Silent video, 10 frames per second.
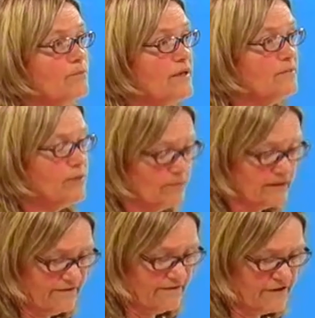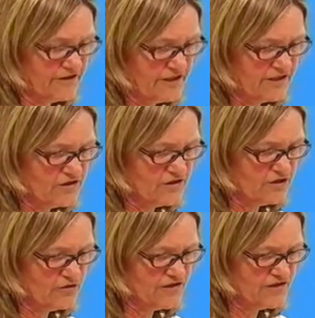in publicly funded
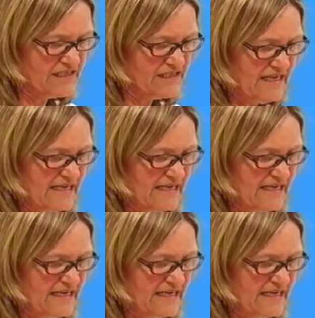institutions,